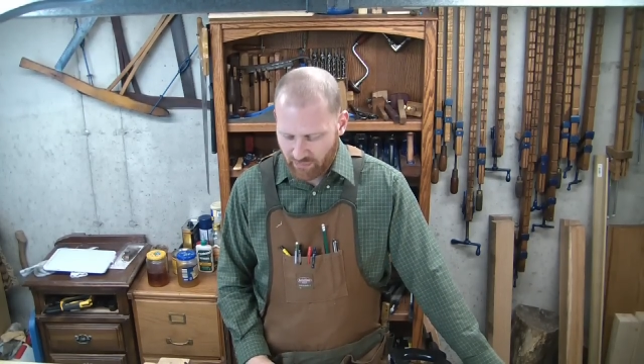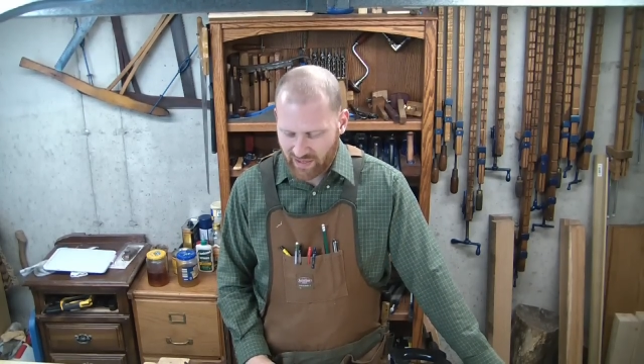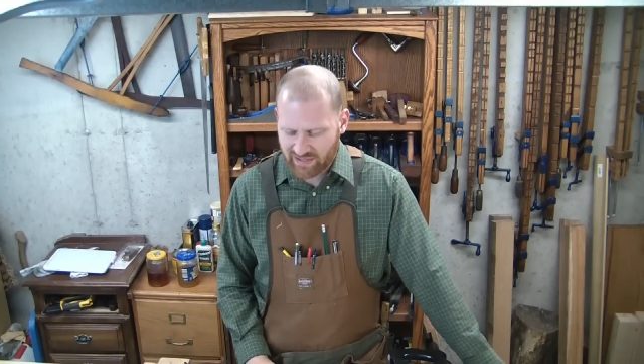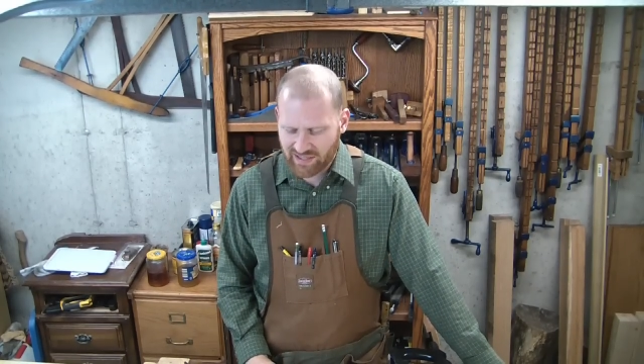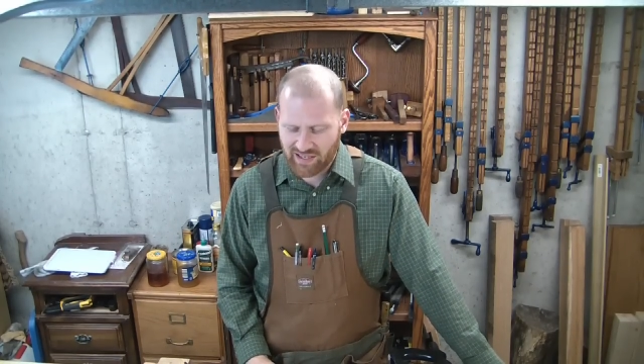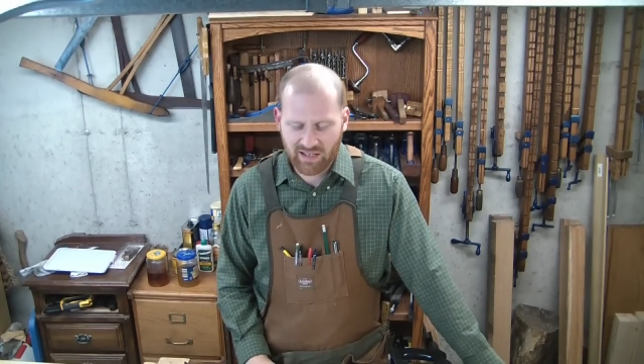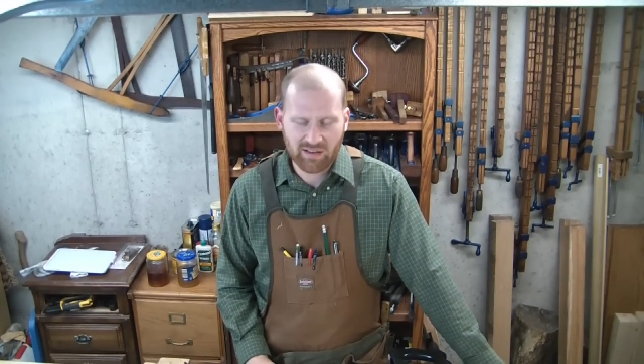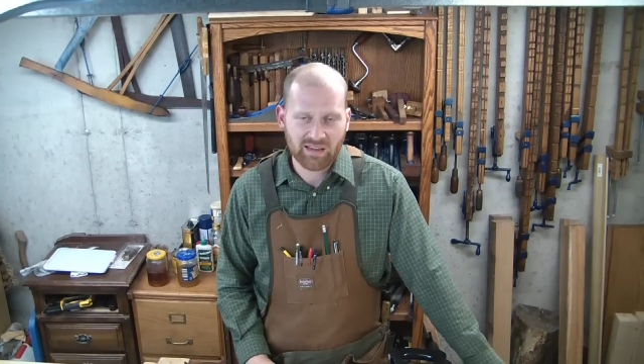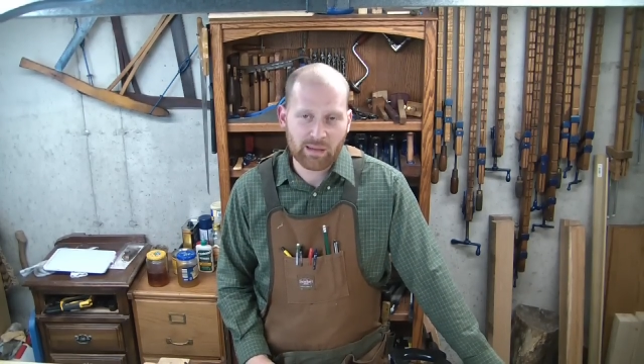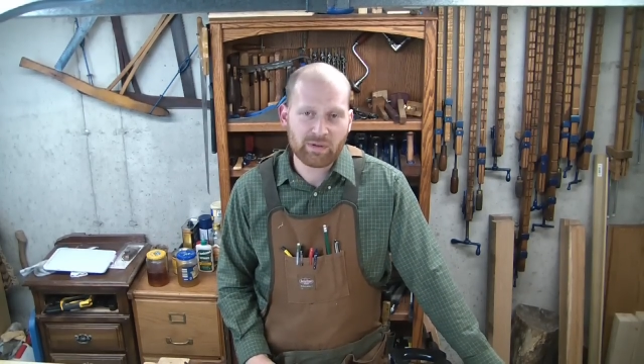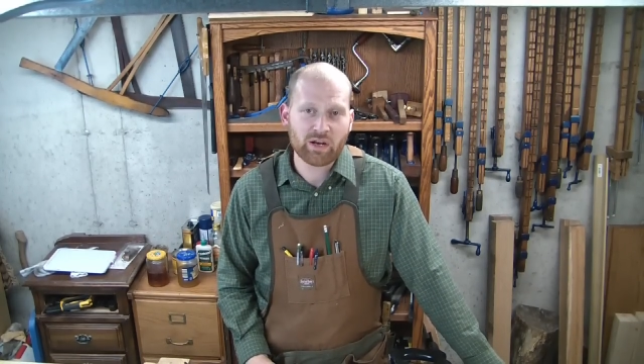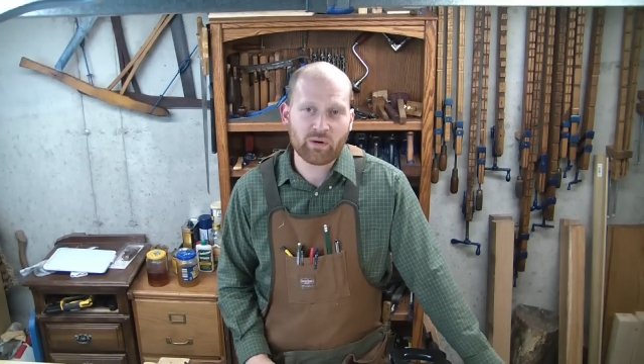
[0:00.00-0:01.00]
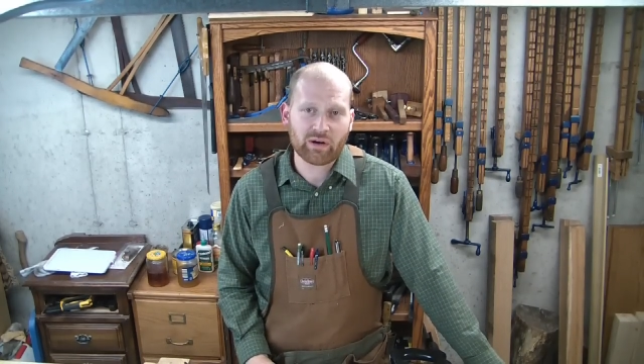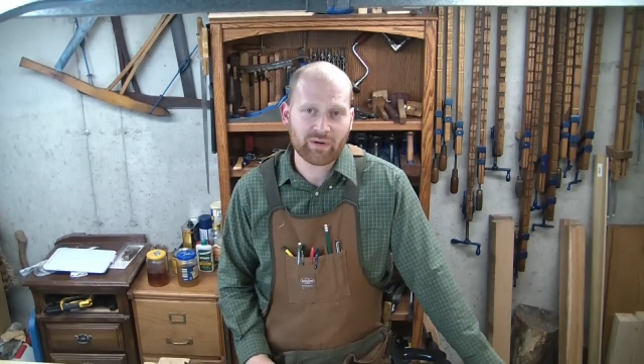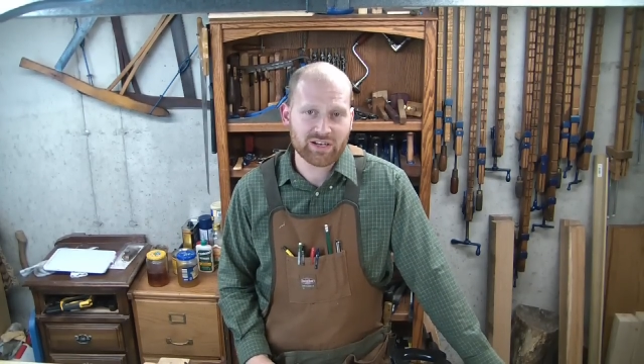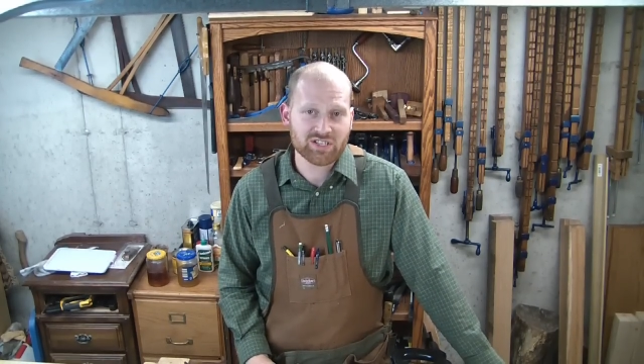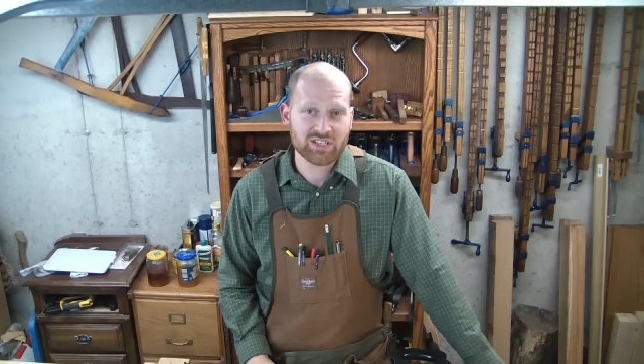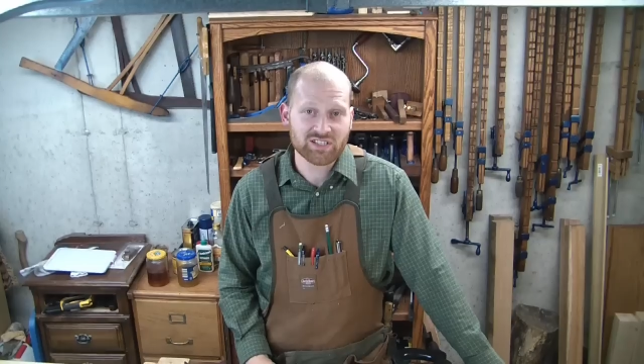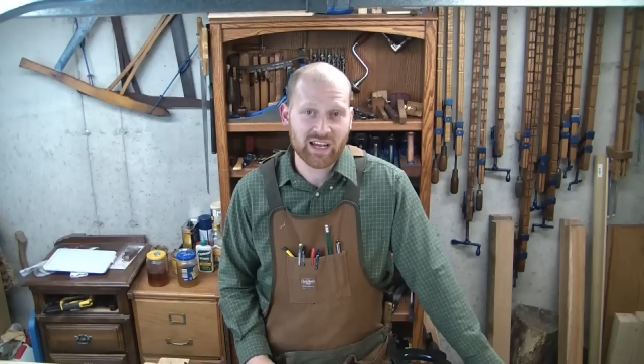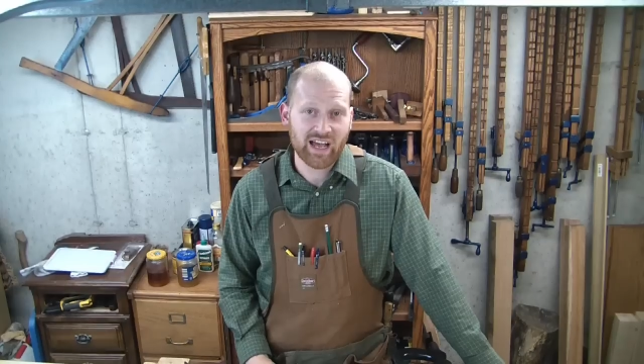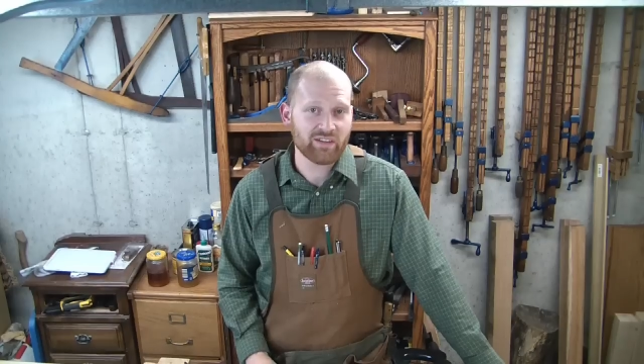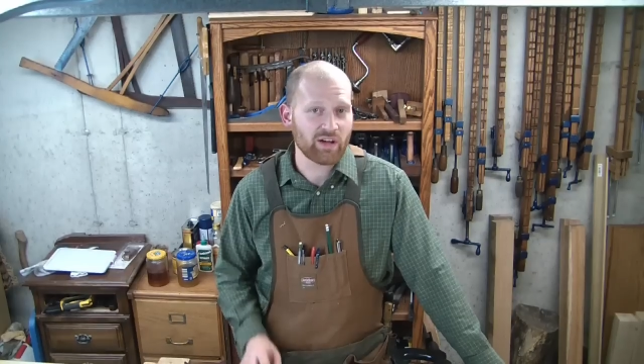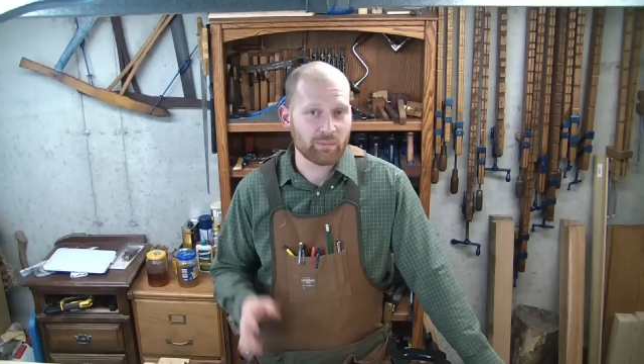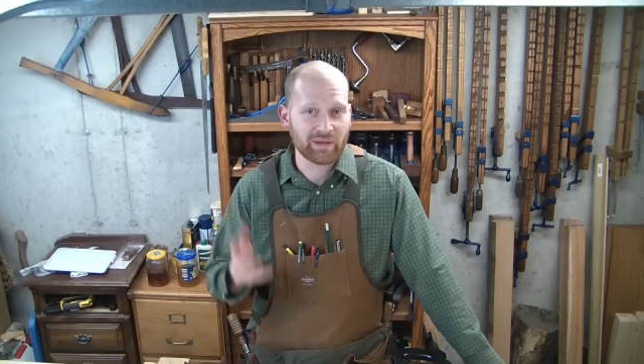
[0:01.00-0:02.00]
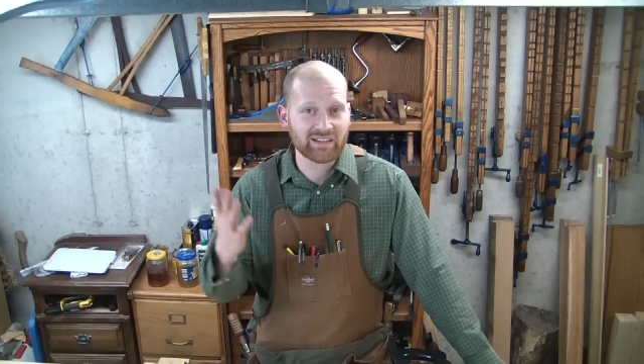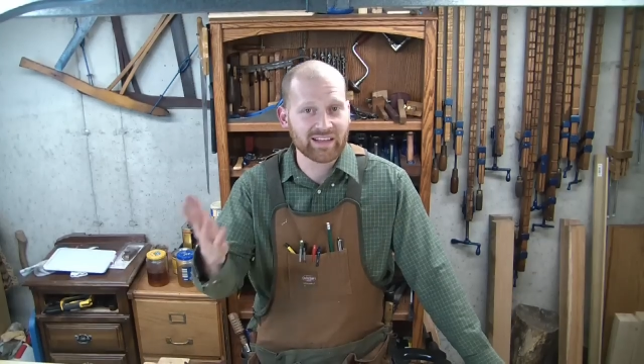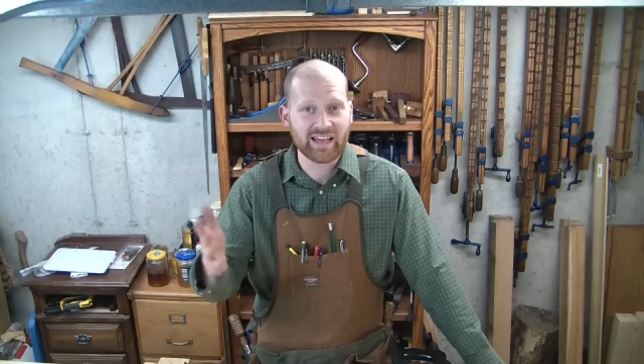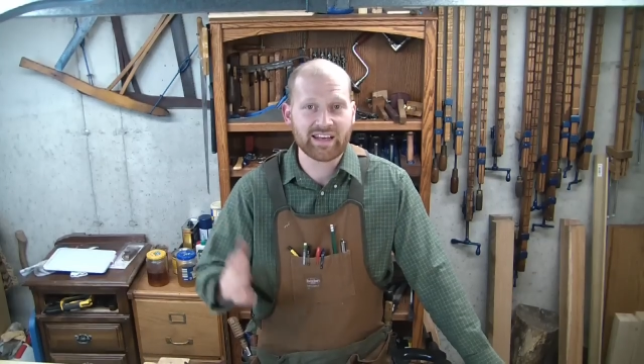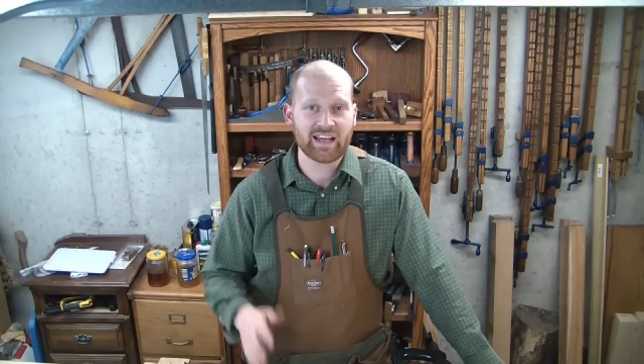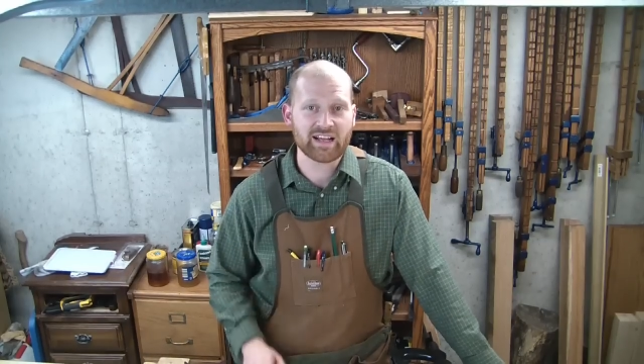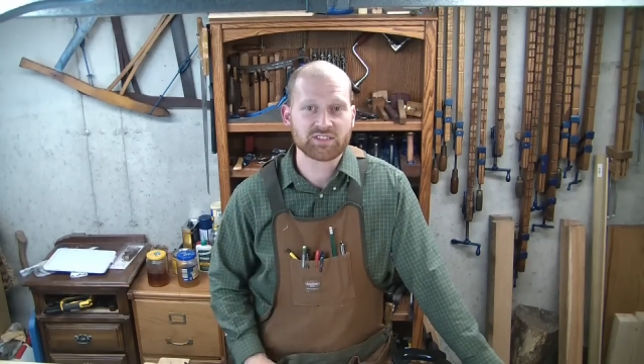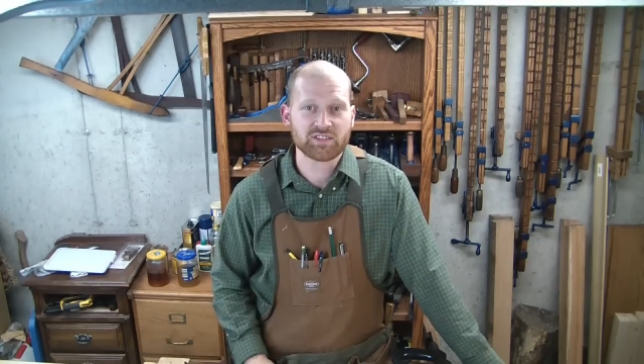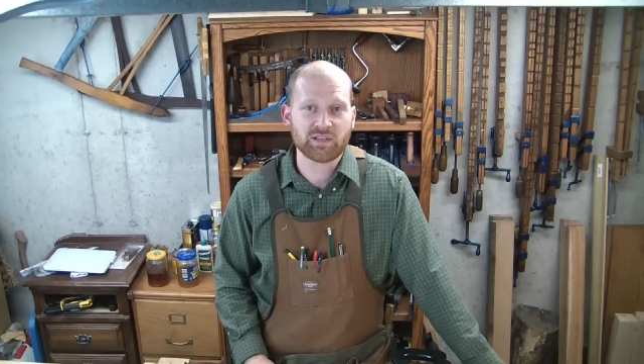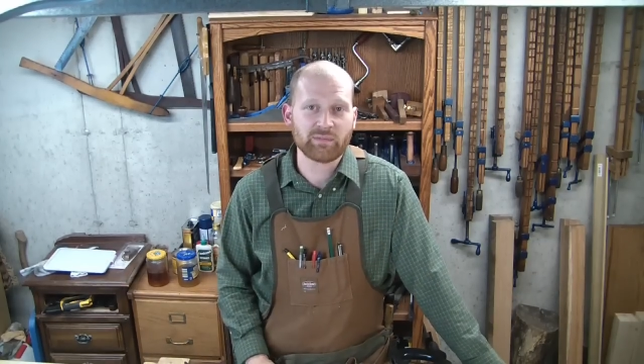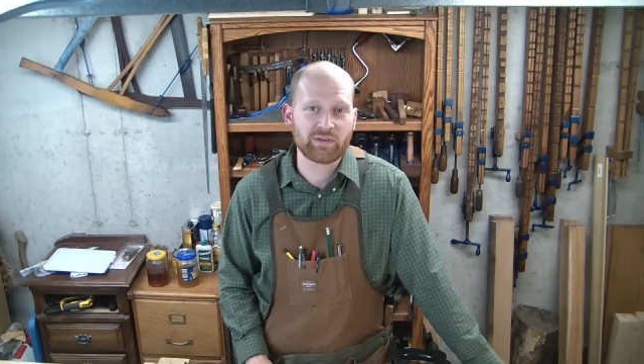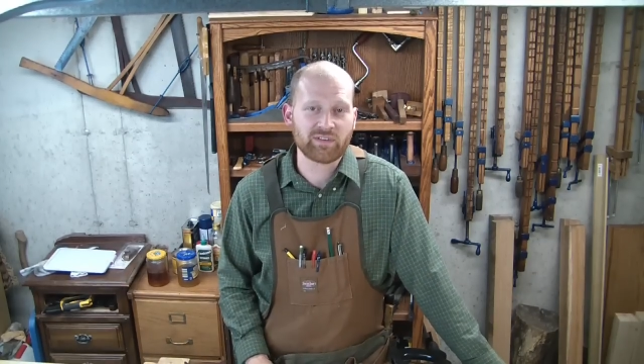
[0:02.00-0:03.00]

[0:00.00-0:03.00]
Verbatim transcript: But let me know what questions you have. I'd be glad to answer them.